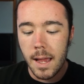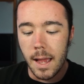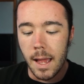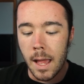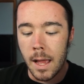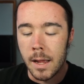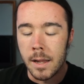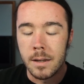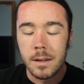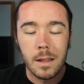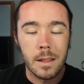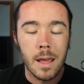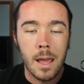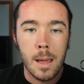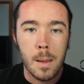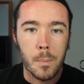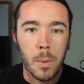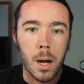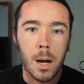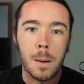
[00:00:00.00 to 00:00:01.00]
and the
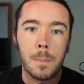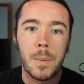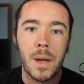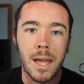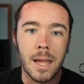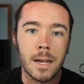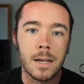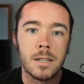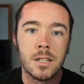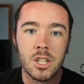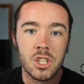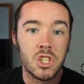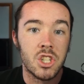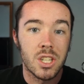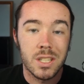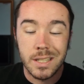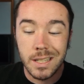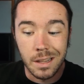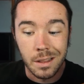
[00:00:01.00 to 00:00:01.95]
hip hop and just